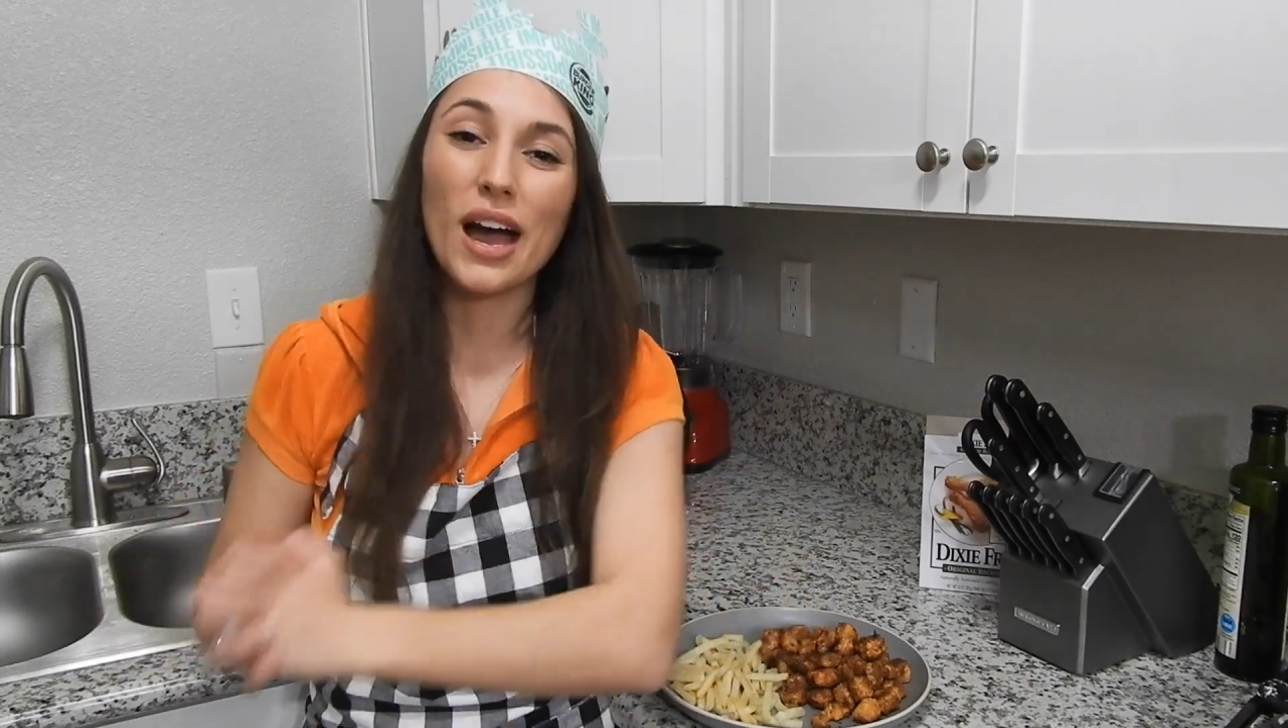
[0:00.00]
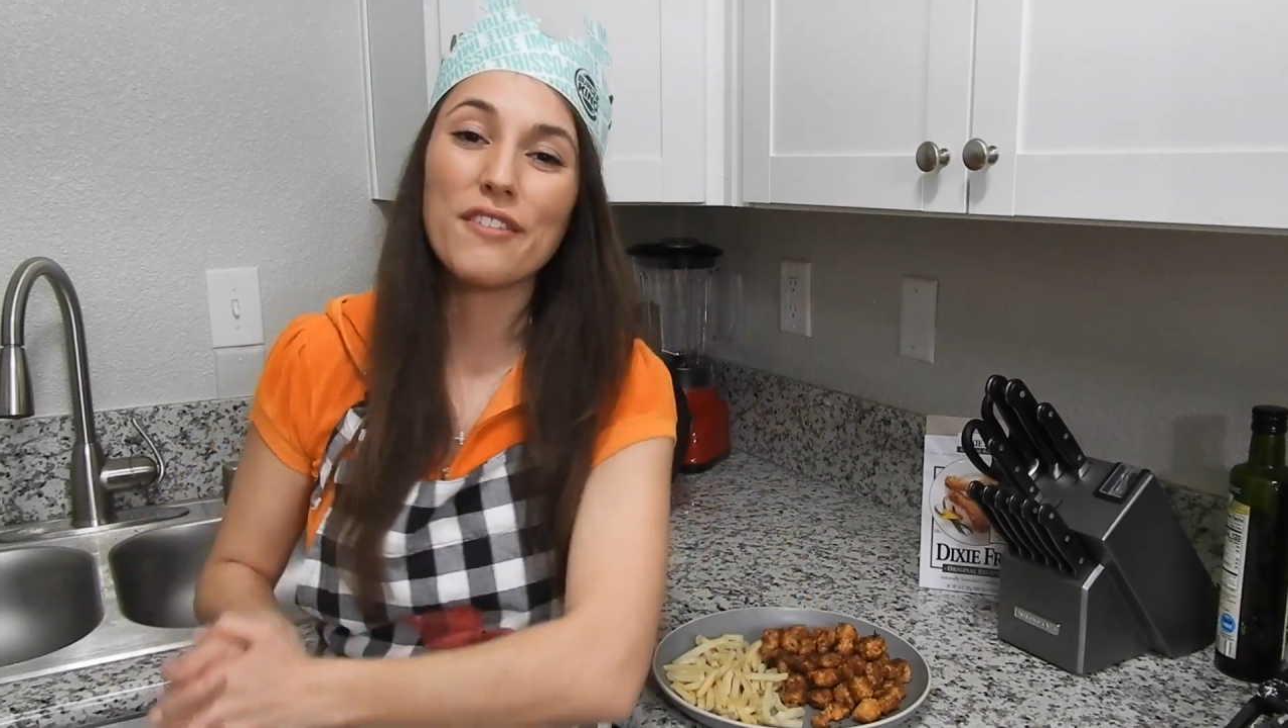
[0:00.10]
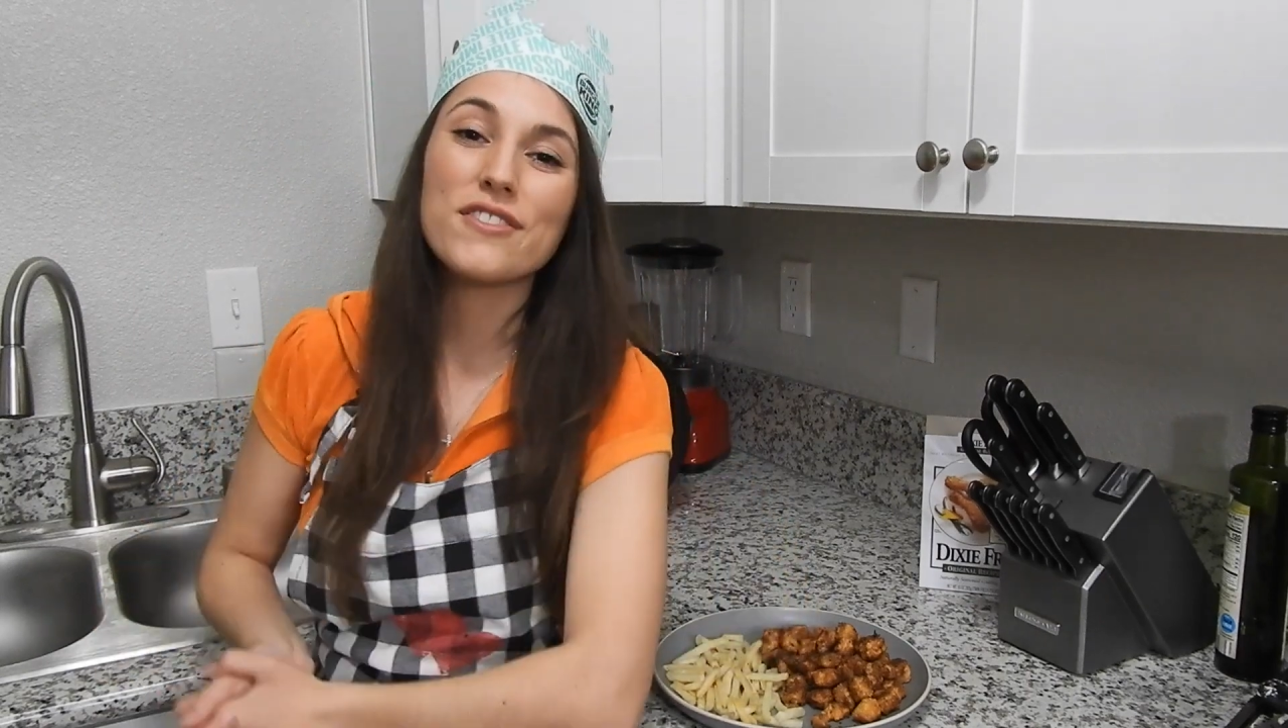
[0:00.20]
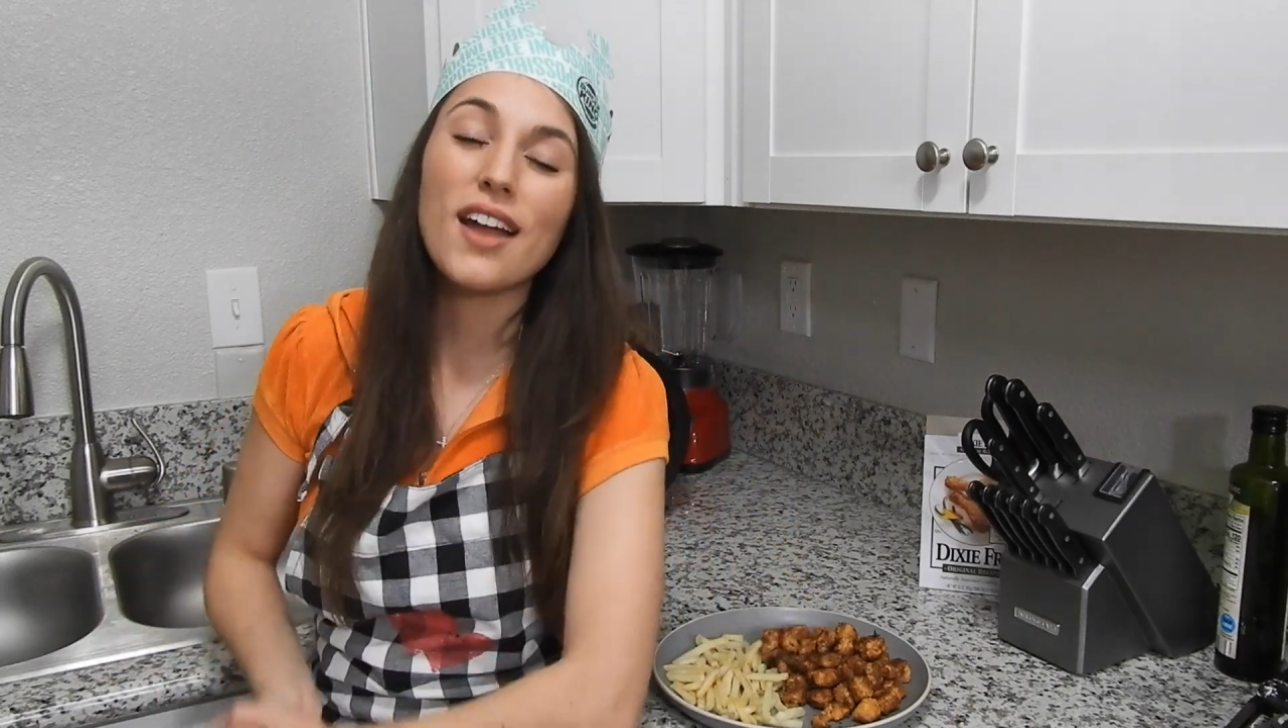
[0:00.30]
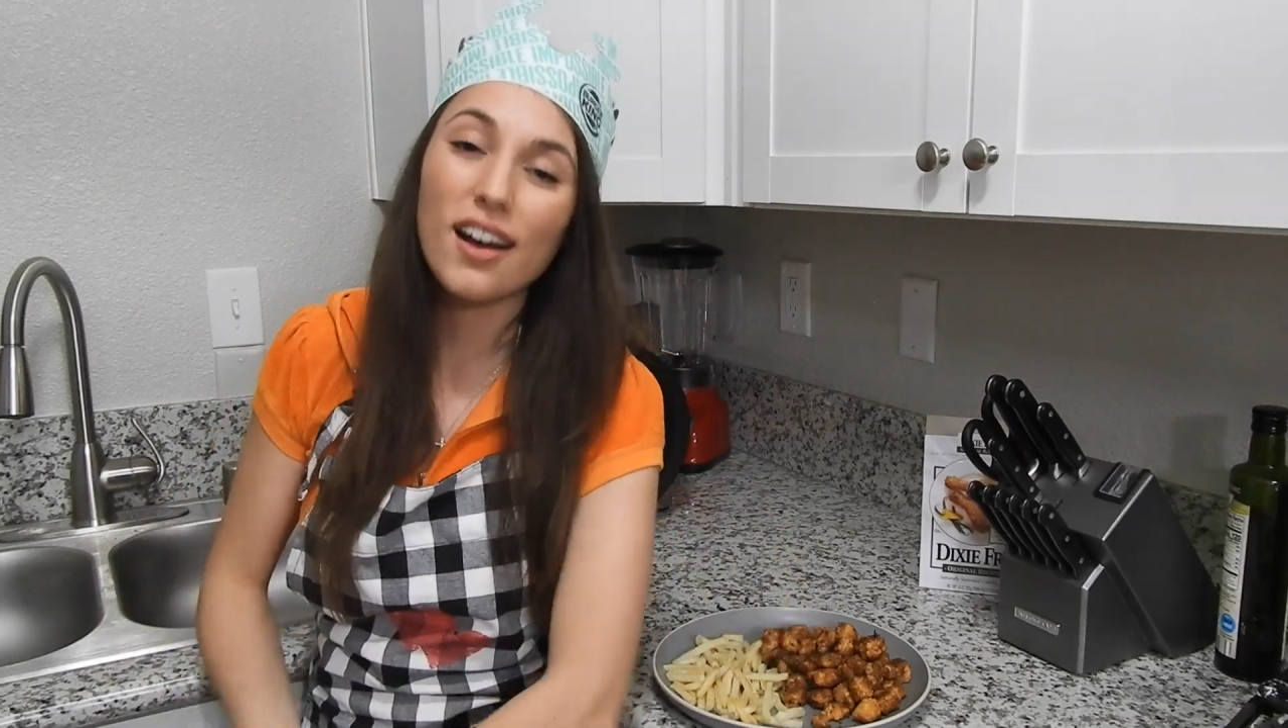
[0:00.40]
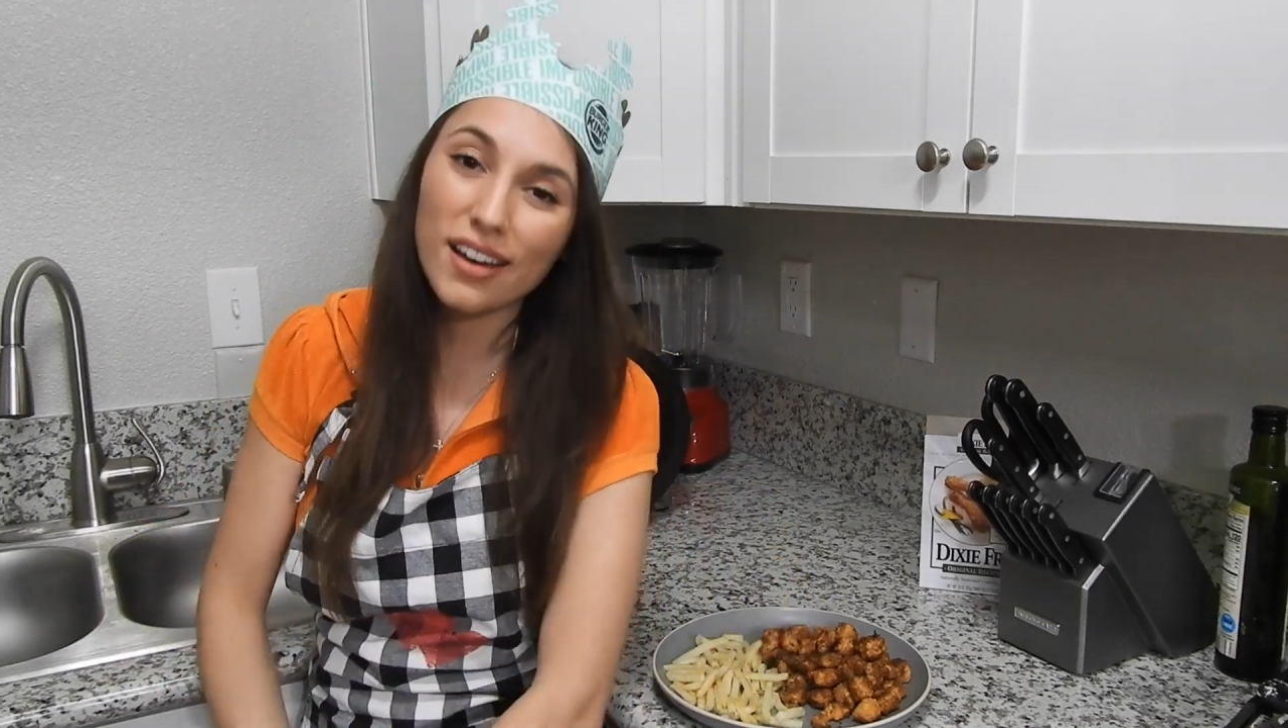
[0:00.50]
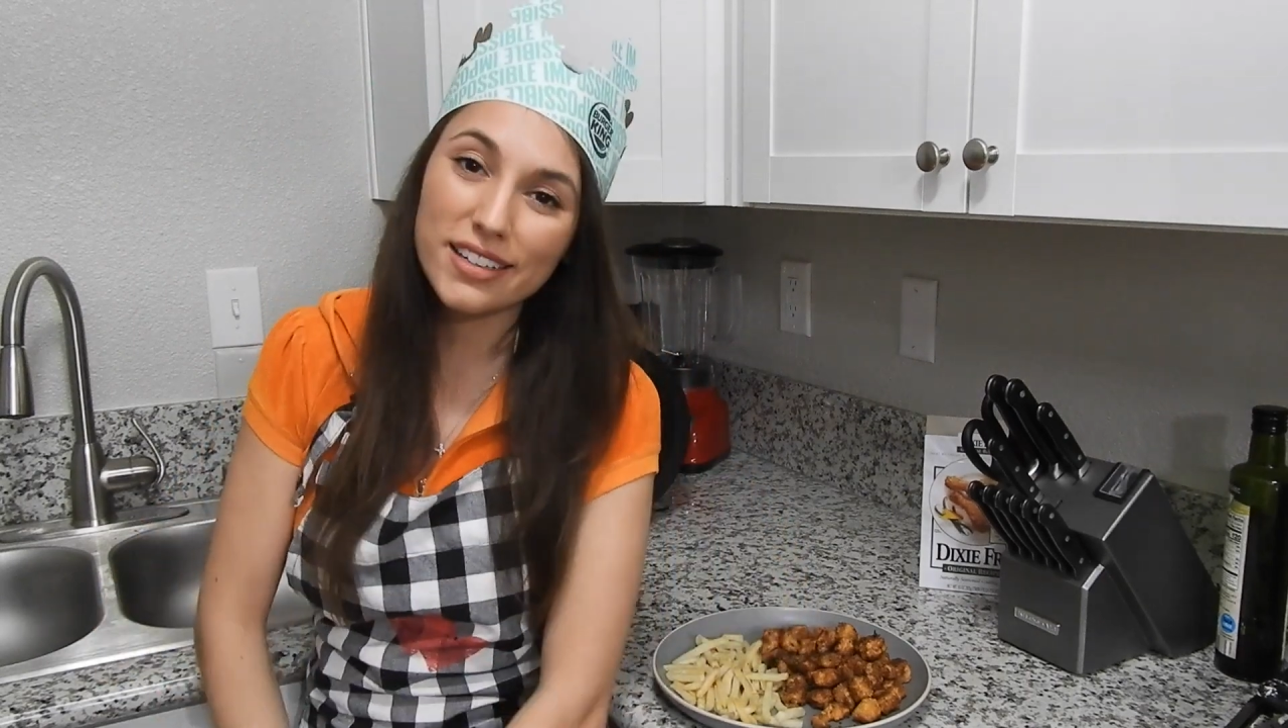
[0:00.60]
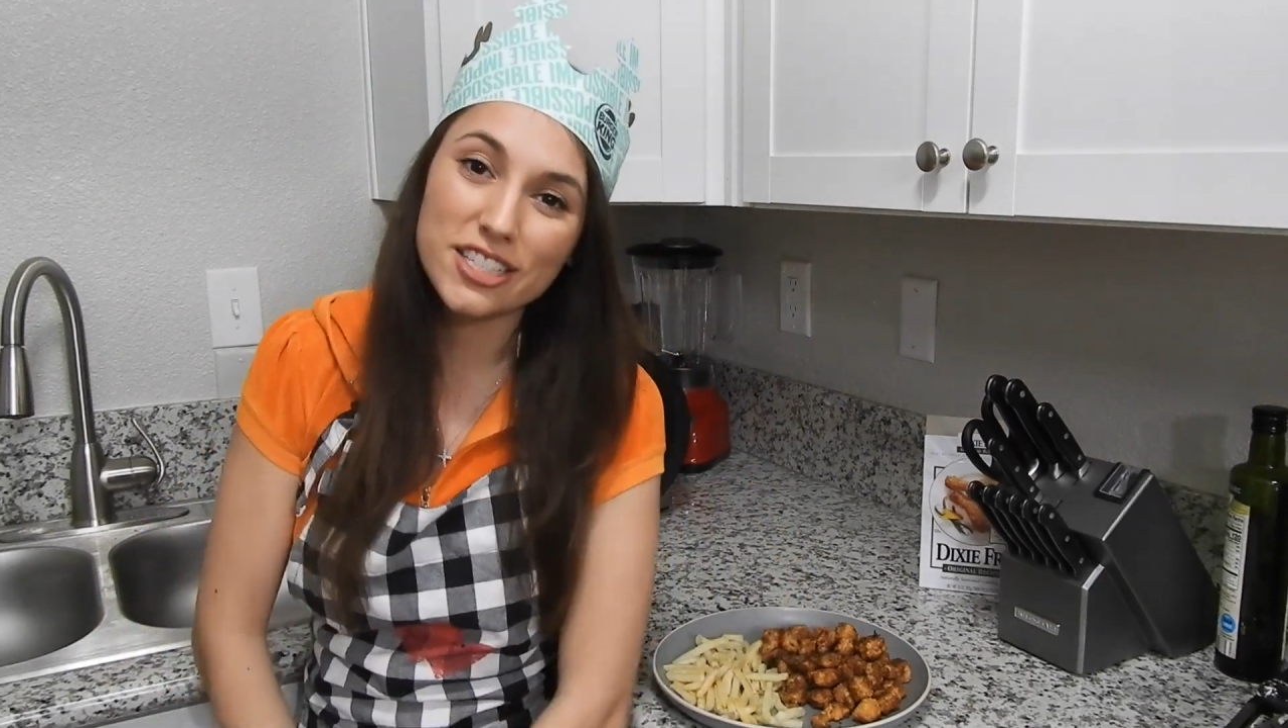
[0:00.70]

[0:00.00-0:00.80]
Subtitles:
have not gotten